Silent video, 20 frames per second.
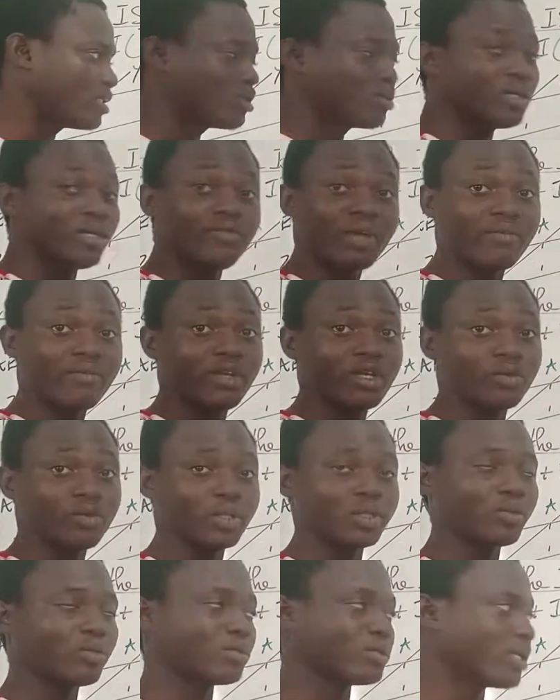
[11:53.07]
So if you have any
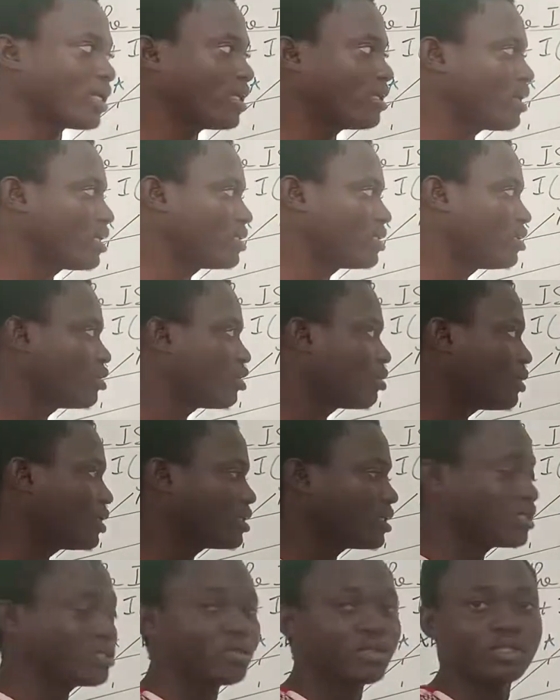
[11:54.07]
question concerning that, the comment
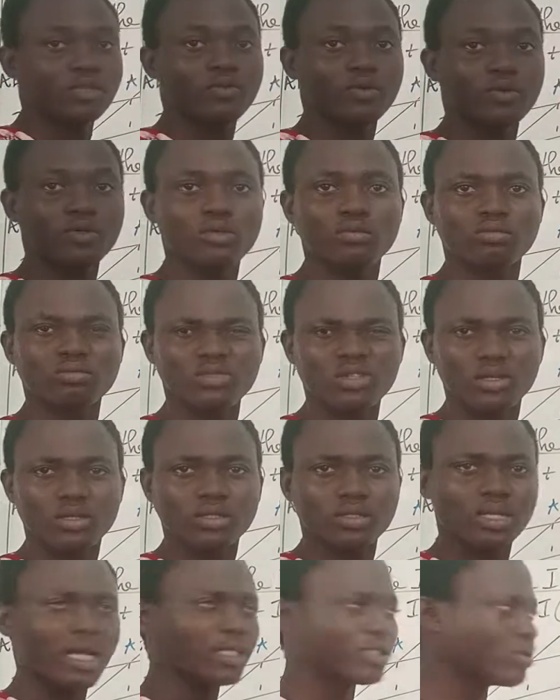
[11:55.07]
section is for you.
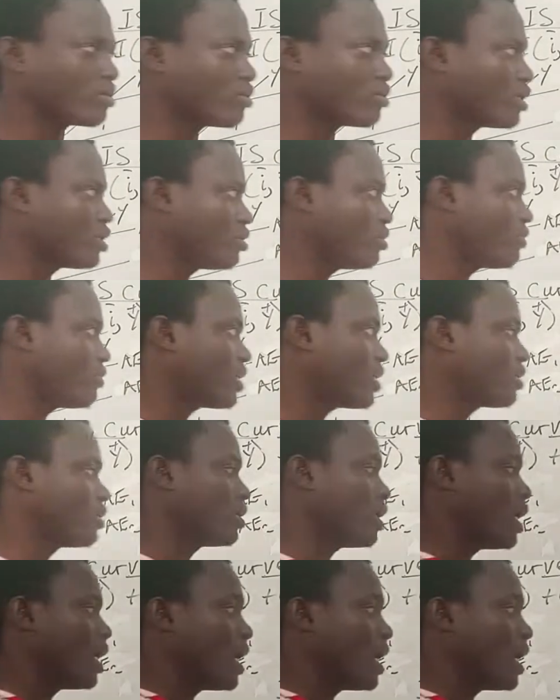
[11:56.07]
Just ask a question over there.